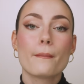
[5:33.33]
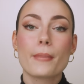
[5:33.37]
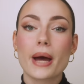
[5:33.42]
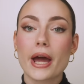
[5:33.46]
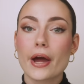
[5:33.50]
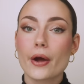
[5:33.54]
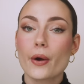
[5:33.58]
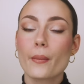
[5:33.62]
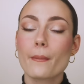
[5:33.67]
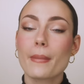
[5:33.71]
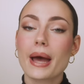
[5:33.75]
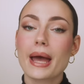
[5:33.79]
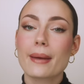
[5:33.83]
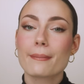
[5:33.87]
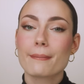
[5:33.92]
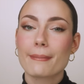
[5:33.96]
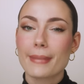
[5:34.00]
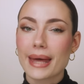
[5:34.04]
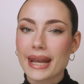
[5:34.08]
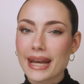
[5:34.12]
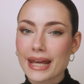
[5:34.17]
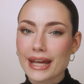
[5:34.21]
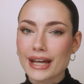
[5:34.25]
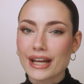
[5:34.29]

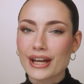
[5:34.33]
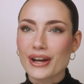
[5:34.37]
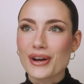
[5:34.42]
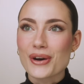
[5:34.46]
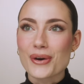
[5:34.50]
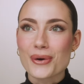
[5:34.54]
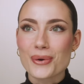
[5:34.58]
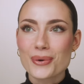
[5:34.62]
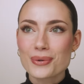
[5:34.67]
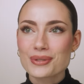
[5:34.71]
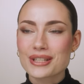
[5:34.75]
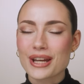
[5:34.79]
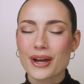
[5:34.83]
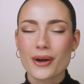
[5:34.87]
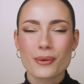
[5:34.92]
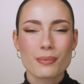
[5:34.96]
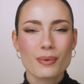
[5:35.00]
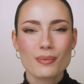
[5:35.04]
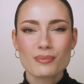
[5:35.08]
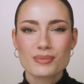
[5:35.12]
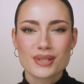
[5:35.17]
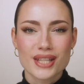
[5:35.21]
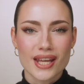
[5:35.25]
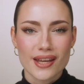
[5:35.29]
biomimetic oat, I hope
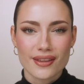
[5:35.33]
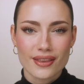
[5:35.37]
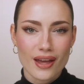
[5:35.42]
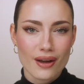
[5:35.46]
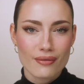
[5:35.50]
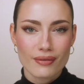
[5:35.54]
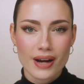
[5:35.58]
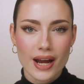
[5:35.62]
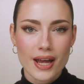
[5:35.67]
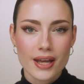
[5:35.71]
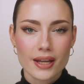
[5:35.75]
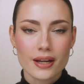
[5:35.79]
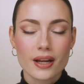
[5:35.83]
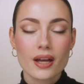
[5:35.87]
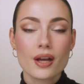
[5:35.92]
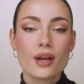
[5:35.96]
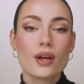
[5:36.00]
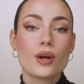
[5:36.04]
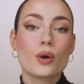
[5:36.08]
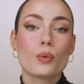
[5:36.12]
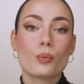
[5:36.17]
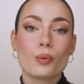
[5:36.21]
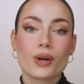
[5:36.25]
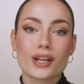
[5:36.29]
I'm saying that right,
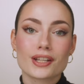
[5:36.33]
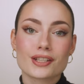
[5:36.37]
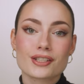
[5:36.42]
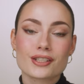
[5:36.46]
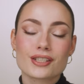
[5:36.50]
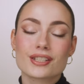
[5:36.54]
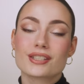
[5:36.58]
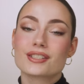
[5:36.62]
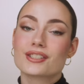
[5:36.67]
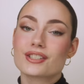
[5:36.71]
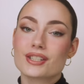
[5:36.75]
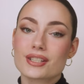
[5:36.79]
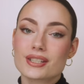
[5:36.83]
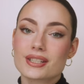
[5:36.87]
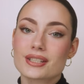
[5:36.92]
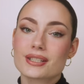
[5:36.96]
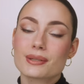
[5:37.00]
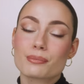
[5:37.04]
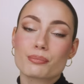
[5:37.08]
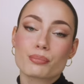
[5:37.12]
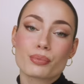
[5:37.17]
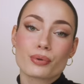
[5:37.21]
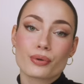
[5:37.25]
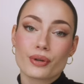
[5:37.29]
which
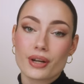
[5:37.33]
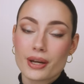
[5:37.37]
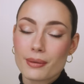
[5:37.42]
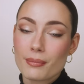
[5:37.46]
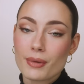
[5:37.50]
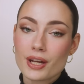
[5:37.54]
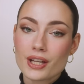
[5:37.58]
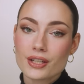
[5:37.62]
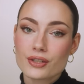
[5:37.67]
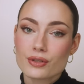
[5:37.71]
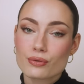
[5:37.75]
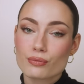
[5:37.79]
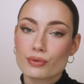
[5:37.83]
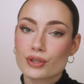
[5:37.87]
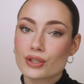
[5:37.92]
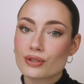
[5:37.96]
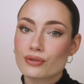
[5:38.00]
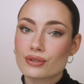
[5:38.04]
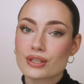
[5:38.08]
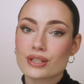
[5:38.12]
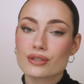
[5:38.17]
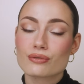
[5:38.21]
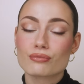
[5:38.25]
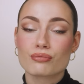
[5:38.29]
just pretty much
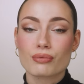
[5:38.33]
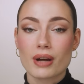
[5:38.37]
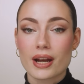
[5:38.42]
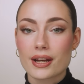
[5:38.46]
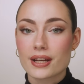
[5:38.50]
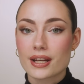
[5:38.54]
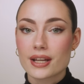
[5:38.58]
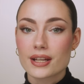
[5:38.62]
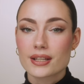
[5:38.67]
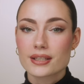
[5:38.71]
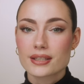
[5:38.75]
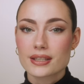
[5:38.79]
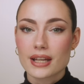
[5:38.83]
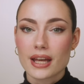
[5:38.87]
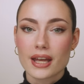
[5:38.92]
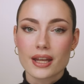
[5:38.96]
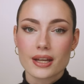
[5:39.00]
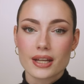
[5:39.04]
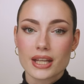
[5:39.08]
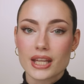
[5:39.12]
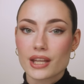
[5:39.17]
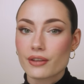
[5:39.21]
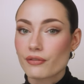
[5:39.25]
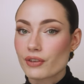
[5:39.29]
reduces redness
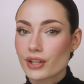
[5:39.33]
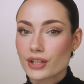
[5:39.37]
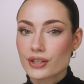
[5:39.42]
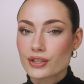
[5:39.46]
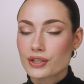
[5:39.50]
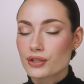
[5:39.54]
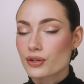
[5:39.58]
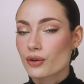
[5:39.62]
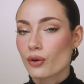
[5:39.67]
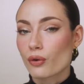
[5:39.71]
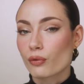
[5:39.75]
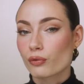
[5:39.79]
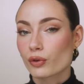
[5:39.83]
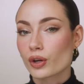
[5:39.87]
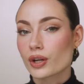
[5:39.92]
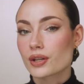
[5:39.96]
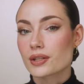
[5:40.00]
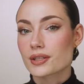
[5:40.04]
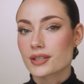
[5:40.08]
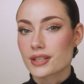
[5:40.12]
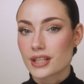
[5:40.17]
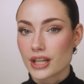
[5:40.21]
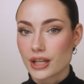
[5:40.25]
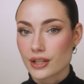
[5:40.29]
and evens your overall
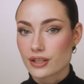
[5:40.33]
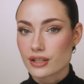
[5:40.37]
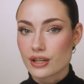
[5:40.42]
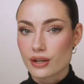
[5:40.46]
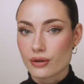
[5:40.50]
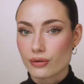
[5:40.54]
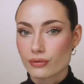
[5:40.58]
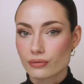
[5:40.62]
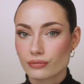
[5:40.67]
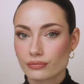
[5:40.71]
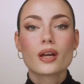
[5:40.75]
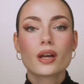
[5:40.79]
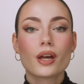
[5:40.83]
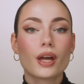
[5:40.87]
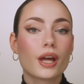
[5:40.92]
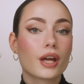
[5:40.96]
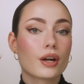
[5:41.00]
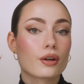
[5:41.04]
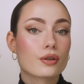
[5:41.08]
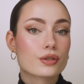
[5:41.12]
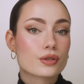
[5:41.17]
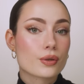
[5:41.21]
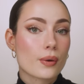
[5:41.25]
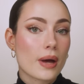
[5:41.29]
skin tone. It
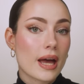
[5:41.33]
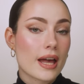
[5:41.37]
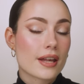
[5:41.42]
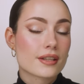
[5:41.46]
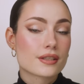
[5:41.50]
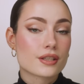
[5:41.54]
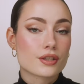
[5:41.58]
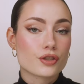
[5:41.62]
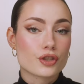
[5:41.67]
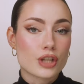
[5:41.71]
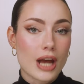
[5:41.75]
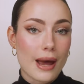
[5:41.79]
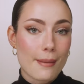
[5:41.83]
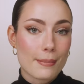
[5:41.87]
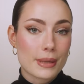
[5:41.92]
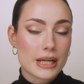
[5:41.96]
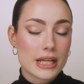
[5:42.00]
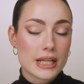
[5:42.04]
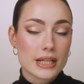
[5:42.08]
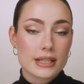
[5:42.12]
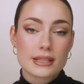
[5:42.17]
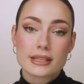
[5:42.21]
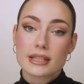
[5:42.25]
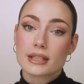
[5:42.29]
also has
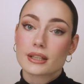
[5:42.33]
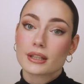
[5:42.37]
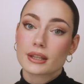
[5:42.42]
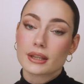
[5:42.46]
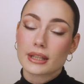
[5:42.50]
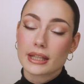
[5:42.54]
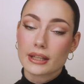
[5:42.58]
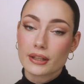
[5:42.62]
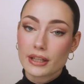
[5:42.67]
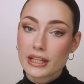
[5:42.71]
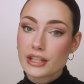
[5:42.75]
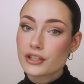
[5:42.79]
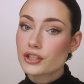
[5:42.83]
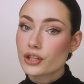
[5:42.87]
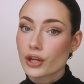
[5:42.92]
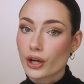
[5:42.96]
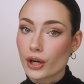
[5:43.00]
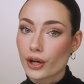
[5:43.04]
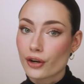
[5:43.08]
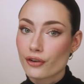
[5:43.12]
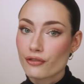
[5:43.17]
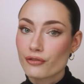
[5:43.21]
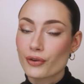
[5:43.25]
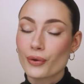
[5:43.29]
Japanese lily
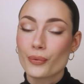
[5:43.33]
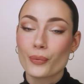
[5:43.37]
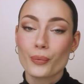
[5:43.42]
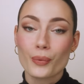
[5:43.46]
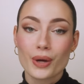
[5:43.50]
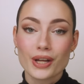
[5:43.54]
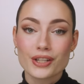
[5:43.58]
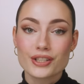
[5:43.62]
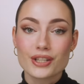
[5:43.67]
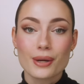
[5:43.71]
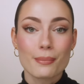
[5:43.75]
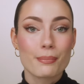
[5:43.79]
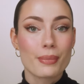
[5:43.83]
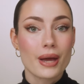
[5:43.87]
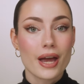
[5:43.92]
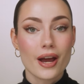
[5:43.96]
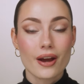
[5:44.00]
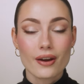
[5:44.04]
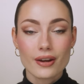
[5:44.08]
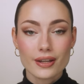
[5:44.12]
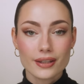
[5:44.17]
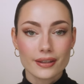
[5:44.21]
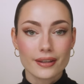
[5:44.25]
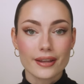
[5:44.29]
turf, which
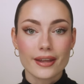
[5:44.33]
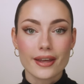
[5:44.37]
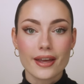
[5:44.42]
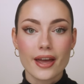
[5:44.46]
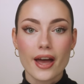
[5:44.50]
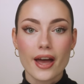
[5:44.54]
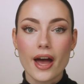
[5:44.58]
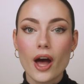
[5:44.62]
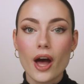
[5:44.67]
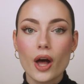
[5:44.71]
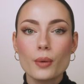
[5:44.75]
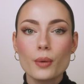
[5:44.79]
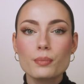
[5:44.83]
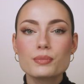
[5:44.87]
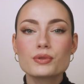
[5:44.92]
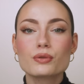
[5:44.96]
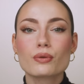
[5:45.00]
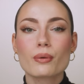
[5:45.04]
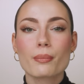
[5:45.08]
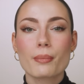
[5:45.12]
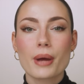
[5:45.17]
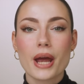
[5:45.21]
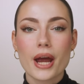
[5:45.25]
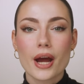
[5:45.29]
apparently helps
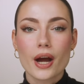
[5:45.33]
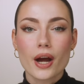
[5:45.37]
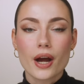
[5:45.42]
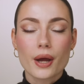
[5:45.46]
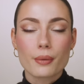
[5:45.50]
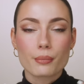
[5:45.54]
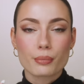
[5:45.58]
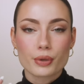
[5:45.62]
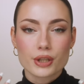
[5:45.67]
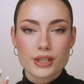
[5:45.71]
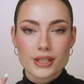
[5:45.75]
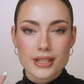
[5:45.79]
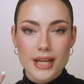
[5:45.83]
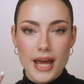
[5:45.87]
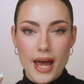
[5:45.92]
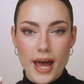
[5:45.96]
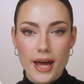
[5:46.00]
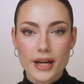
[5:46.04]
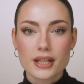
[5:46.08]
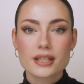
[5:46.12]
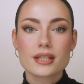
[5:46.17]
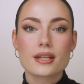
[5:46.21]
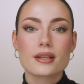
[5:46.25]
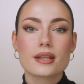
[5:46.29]
repair and
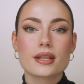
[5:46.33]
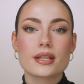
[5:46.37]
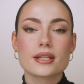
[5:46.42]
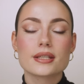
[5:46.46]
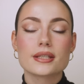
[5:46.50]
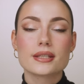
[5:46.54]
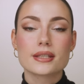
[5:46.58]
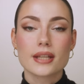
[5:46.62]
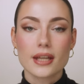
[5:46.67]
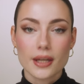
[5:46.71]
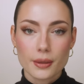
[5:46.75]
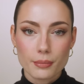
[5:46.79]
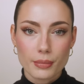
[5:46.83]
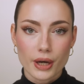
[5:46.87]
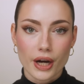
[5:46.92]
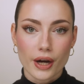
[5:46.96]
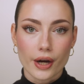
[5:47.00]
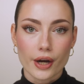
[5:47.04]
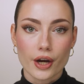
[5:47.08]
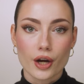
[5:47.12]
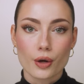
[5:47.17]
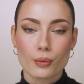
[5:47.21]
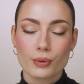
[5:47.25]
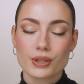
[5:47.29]
protect the skin
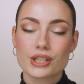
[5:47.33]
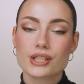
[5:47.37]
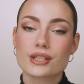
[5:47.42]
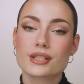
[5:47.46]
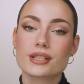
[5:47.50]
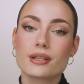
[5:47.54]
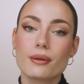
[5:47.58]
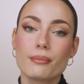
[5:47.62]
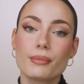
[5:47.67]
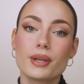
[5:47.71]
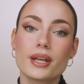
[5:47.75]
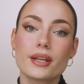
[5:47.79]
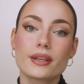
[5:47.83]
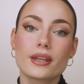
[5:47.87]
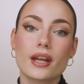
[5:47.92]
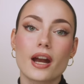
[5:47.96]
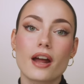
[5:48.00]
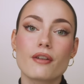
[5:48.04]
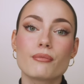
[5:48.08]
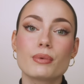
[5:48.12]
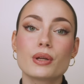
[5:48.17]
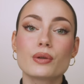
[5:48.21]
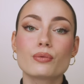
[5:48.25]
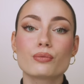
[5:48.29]
barrier, which is something that
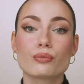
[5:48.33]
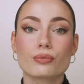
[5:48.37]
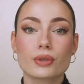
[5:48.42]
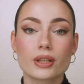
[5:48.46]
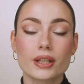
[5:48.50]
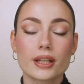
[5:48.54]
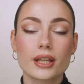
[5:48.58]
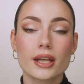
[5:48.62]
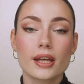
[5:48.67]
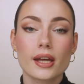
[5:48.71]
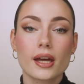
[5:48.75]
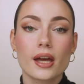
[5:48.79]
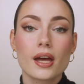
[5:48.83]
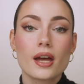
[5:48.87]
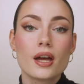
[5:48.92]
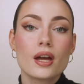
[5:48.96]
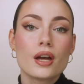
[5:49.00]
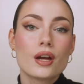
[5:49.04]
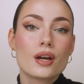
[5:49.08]
I've been really